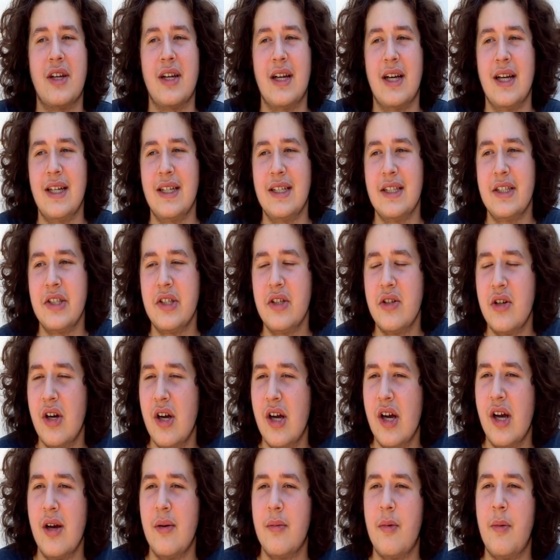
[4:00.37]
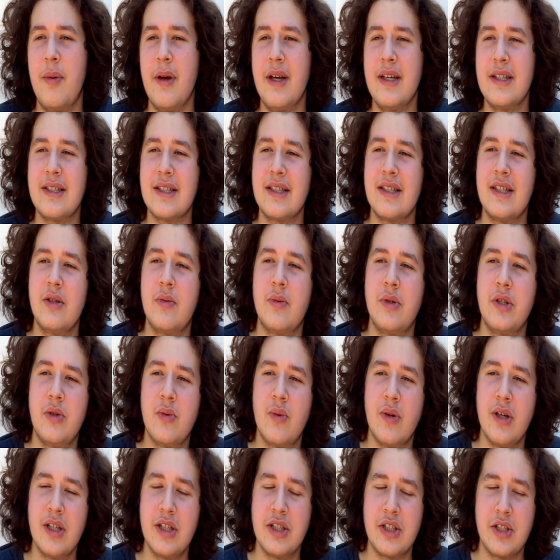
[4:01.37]
I do. Basically, what you
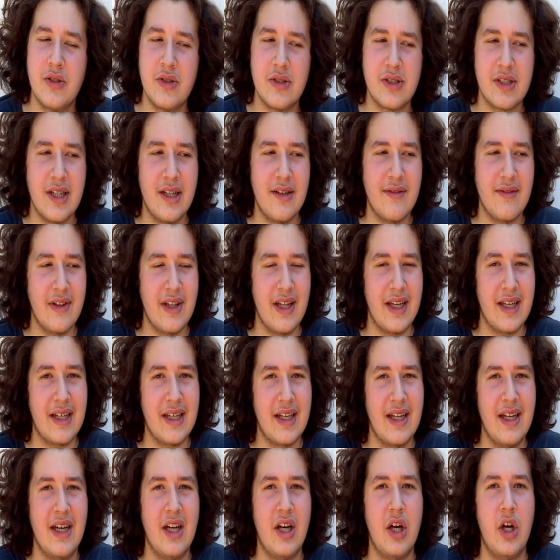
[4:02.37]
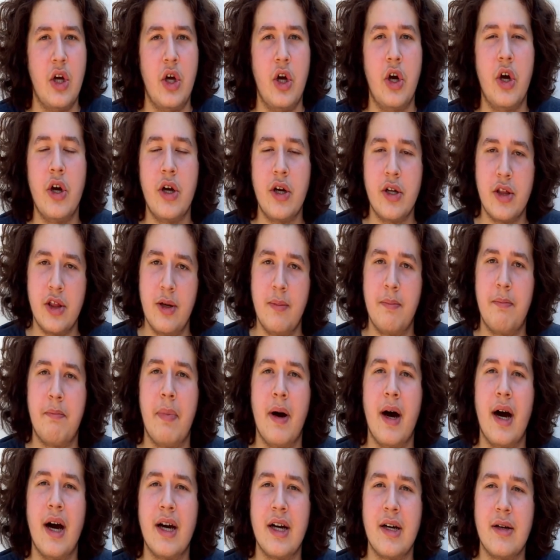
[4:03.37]
want to do is kind of like hook the
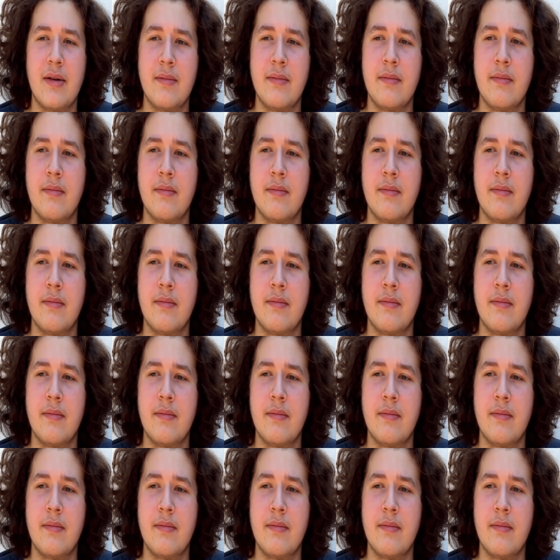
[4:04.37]
bottom